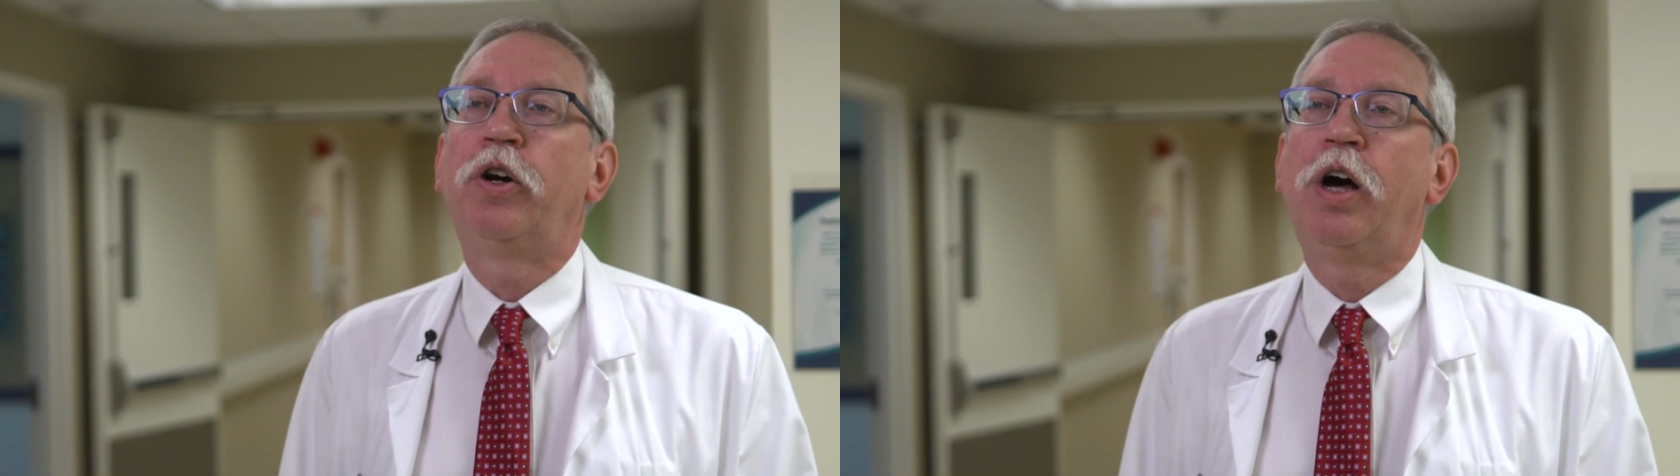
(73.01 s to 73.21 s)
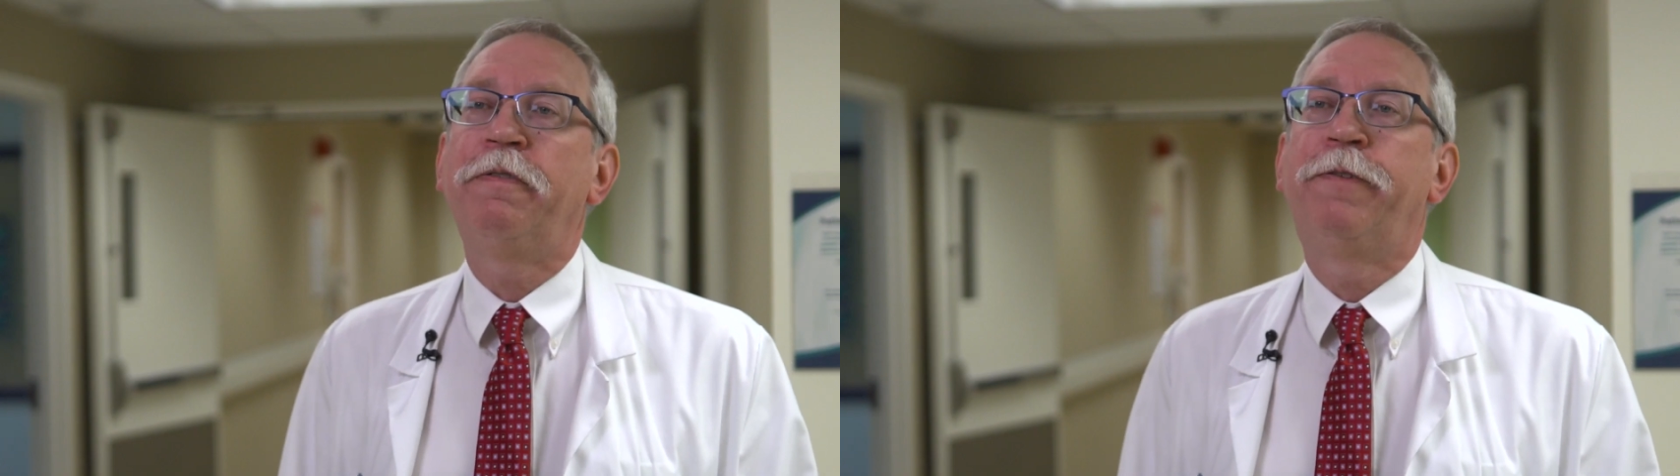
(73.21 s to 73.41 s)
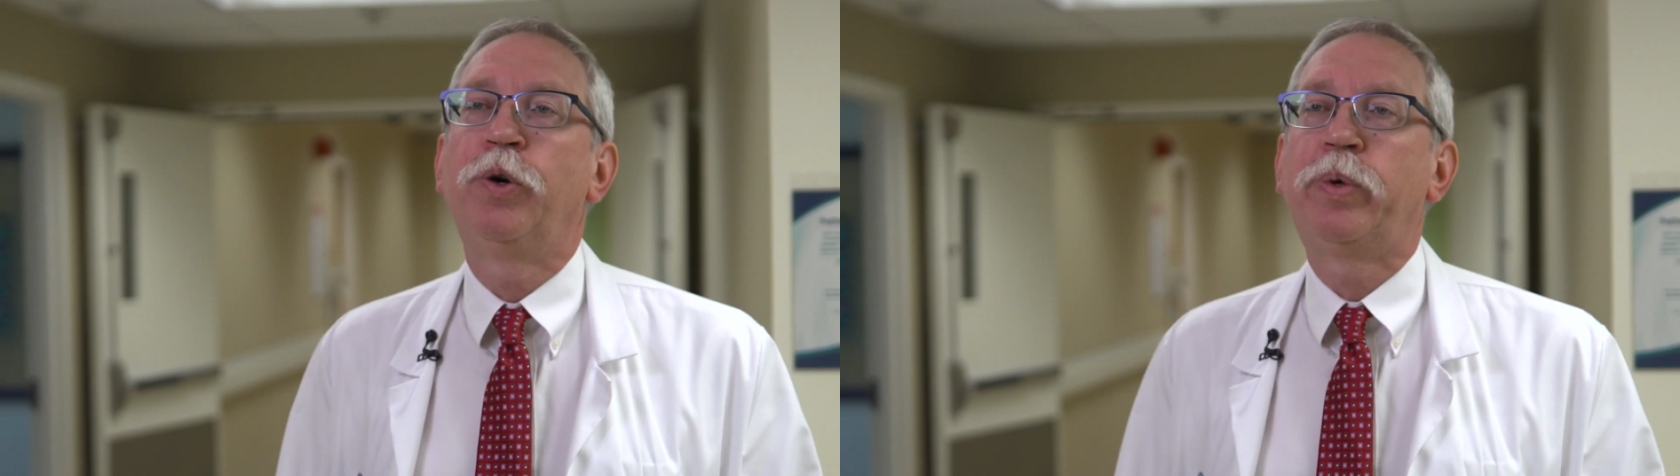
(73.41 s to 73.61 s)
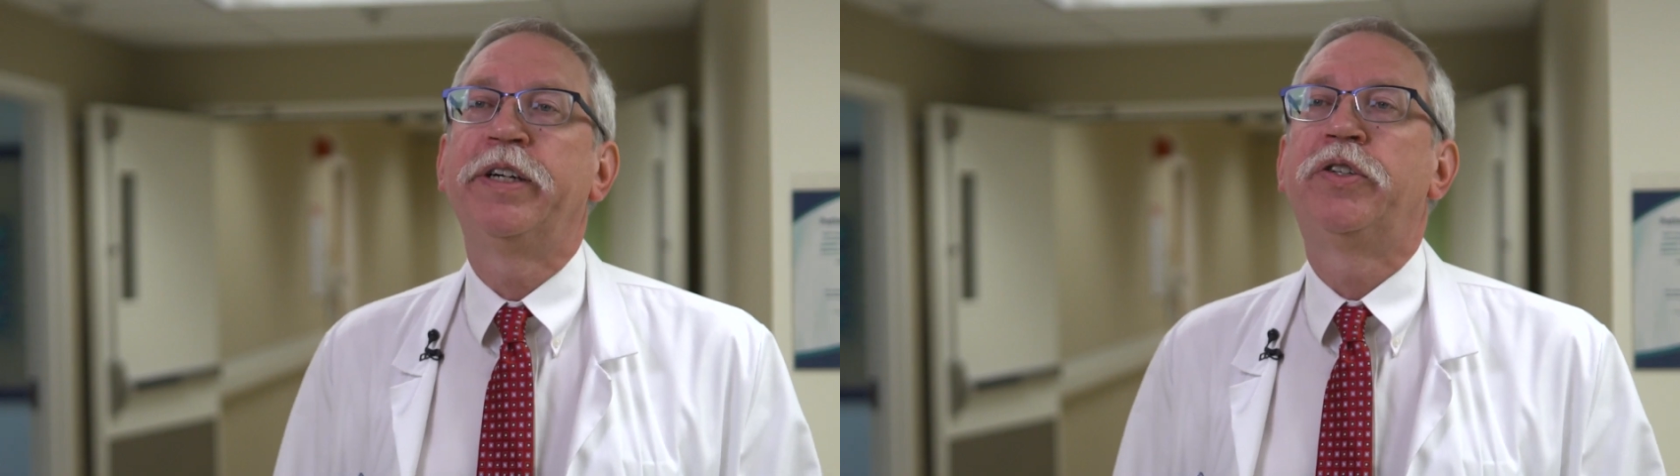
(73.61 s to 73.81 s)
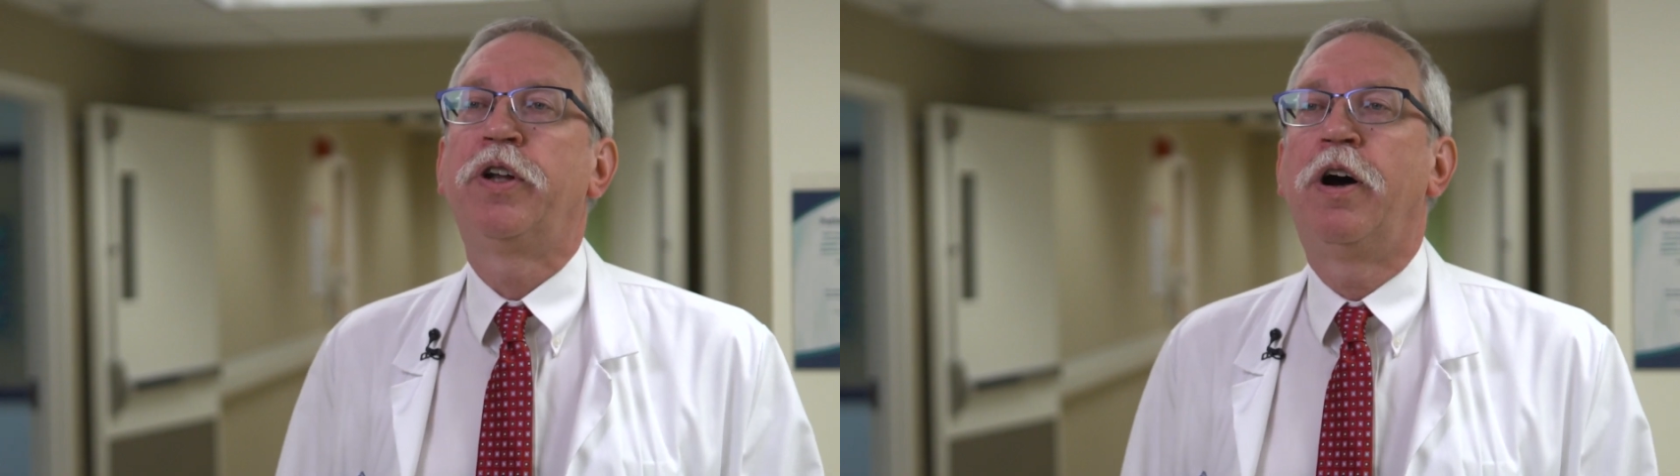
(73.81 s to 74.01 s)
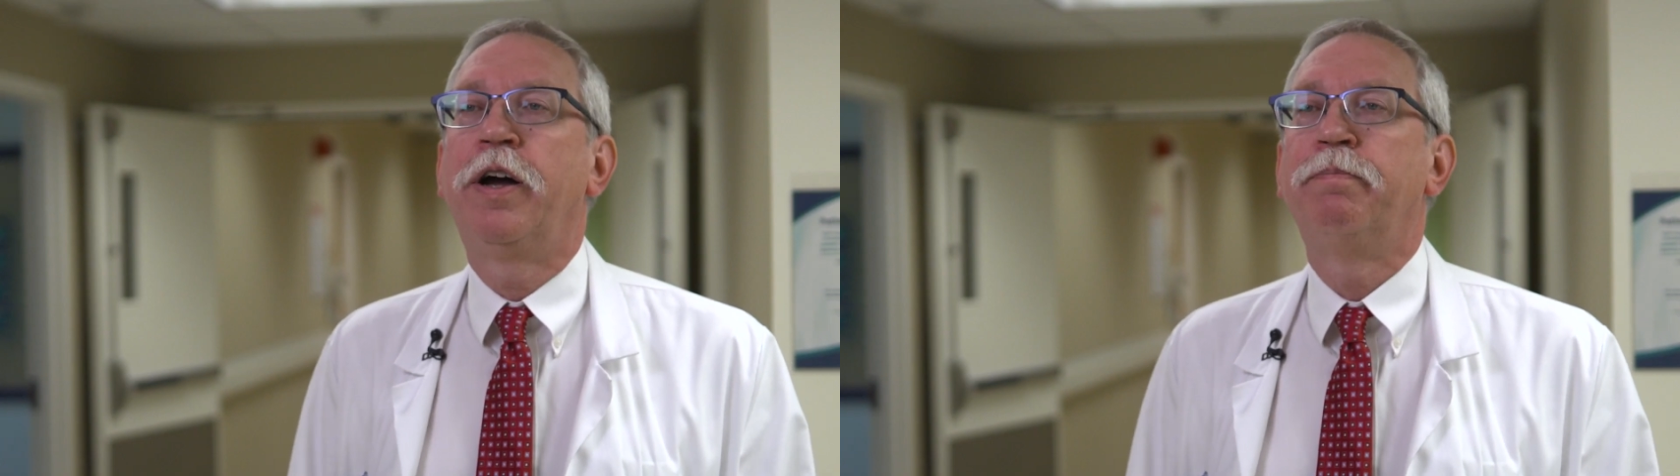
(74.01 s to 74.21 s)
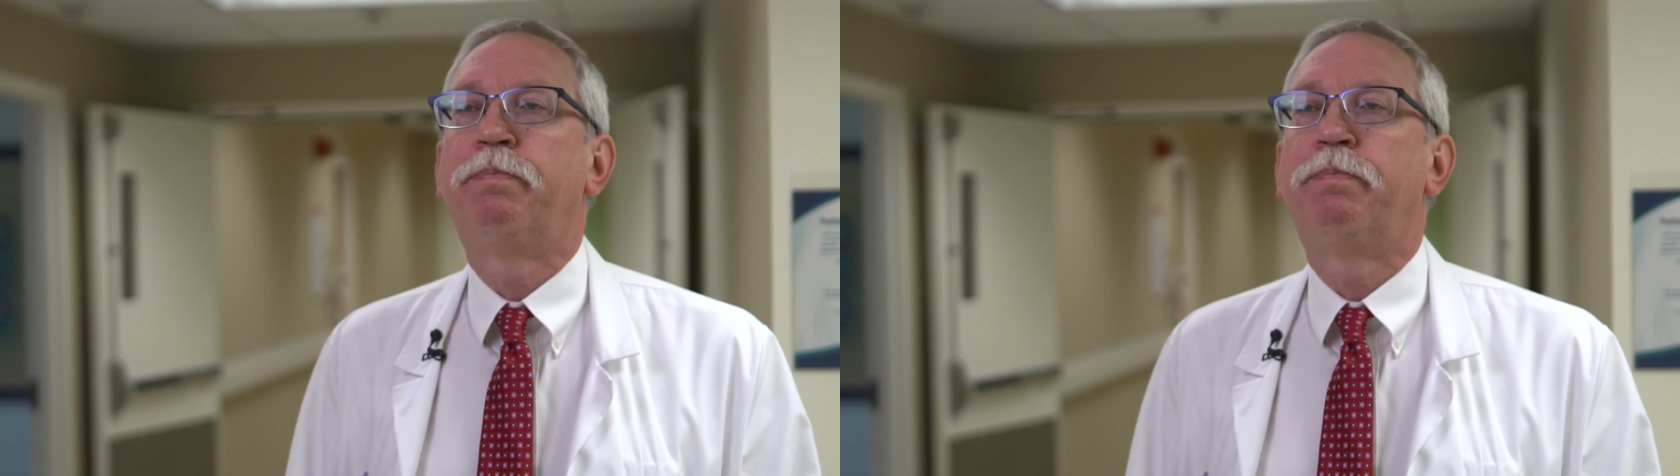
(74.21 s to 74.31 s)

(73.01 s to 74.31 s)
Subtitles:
are all focused on